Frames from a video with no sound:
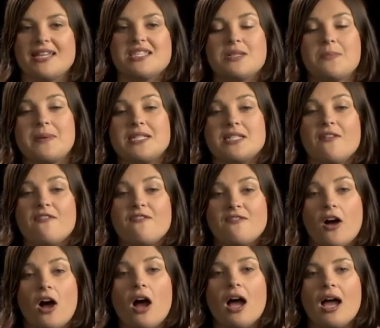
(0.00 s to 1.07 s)
needs to be
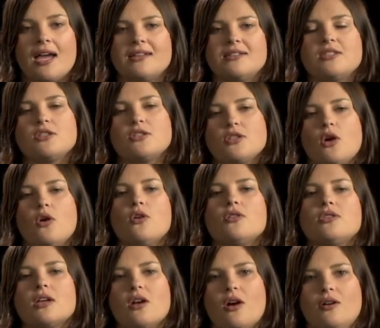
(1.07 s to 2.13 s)
defined so
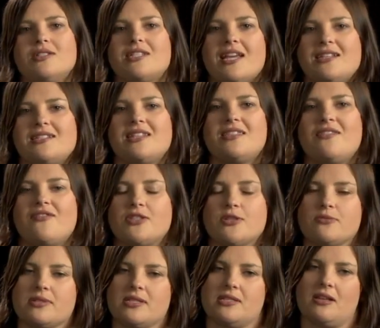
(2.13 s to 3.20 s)
the content and the
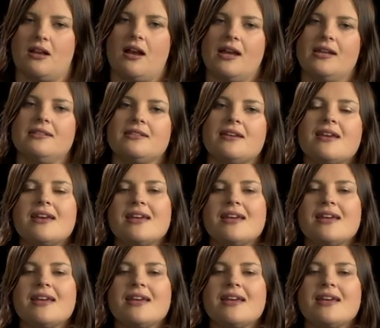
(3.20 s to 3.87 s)
visual design